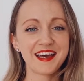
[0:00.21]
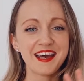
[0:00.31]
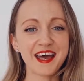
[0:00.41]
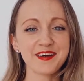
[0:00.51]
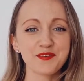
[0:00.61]

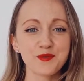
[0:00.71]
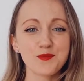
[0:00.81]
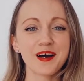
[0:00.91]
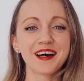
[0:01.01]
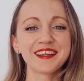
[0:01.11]
Hey
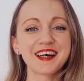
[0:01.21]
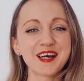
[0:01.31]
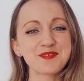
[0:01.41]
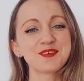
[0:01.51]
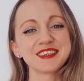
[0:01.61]
everyone,
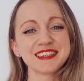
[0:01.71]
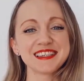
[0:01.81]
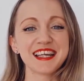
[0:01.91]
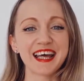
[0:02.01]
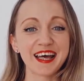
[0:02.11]
I'm
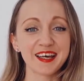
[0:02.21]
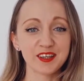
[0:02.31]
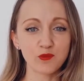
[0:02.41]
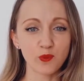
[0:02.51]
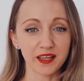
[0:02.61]
Christina
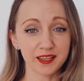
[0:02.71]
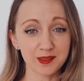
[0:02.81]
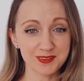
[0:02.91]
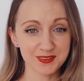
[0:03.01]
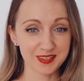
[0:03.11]
and
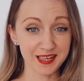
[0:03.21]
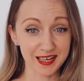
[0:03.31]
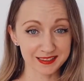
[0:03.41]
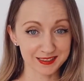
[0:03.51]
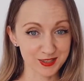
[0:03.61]
welcome to
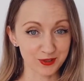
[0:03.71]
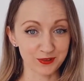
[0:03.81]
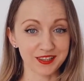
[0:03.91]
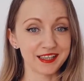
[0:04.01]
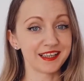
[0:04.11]
Next
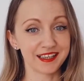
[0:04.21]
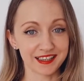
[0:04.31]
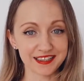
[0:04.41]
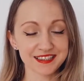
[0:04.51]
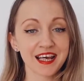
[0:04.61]
Door
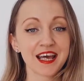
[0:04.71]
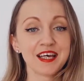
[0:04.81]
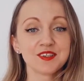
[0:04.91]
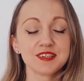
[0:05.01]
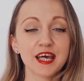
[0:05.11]
English.
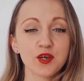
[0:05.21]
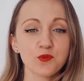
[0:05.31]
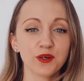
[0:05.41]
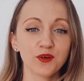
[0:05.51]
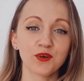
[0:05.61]
Today
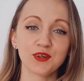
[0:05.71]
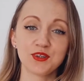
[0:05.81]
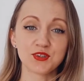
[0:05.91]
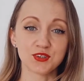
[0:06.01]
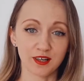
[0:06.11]
we're going
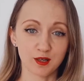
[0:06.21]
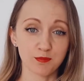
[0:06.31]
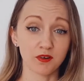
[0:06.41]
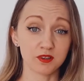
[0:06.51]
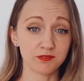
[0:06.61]
to talk
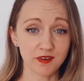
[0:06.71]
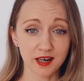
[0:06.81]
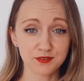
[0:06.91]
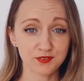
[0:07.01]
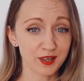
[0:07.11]
about
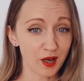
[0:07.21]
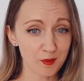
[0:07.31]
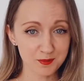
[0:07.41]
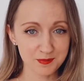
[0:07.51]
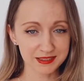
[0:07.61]
5
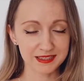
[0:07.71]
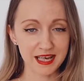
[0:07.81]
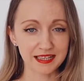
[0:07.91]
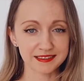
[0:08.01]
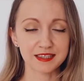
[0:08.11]
common
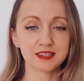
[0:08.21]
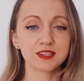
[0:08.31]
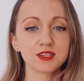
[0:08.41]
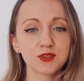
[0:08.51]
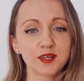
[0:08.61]
mistakes that
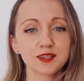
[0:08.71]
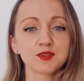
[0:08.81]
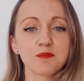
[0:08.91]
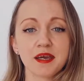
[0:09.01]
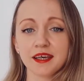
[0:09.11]
students
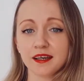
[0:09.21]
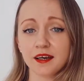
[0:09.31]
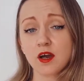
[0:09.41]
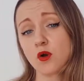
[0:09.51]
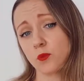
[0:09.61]
make
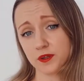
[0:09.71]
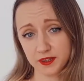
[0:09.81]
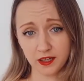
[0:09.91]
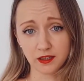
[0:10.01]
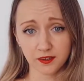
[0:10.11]
when
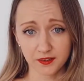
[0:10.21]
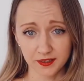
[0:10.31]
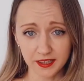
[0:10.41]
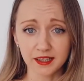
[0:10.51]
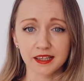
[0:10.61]
they learn in
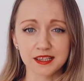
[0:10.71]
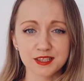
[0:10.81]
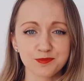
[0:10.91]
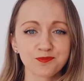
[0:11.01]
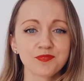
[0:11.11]
English.